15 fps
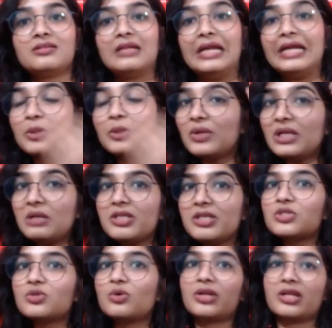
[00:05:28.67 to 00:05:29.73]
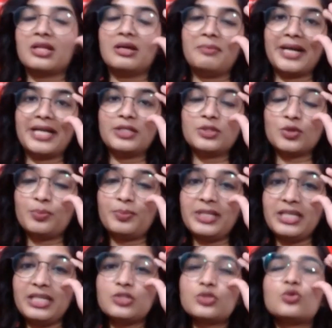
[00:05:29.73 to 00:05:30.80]
It will be stored in your mind. So
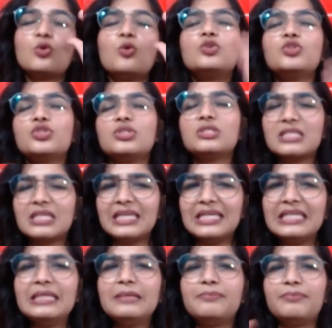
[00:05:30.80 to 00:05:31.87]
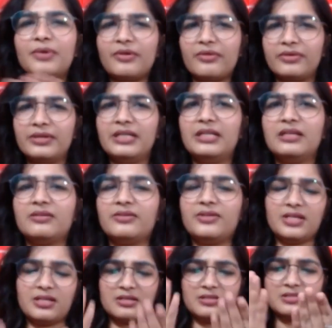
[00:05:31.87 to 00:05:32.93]
please don't just keep reading.
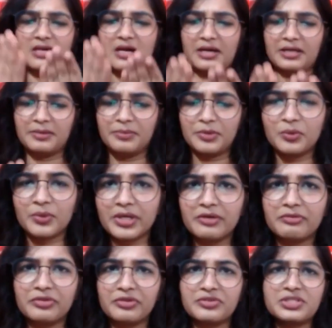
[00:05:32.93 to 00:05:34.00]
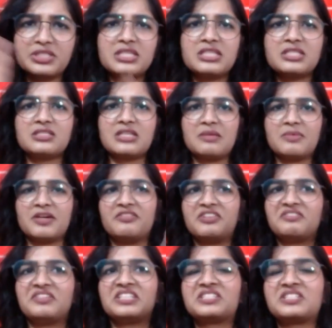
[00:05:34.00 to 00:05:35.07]
Yes, I am doing it for the 6th time. I have
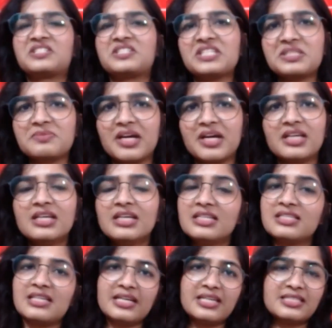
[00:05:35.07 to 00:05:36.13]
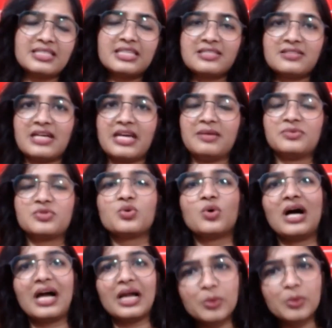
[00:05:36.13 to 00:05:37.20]
revised it 6 times. So
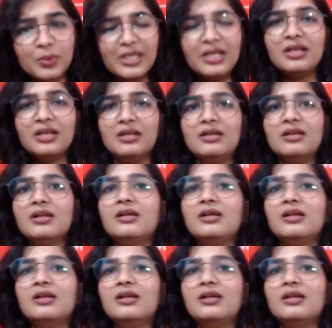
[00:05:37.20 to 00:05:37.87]
I will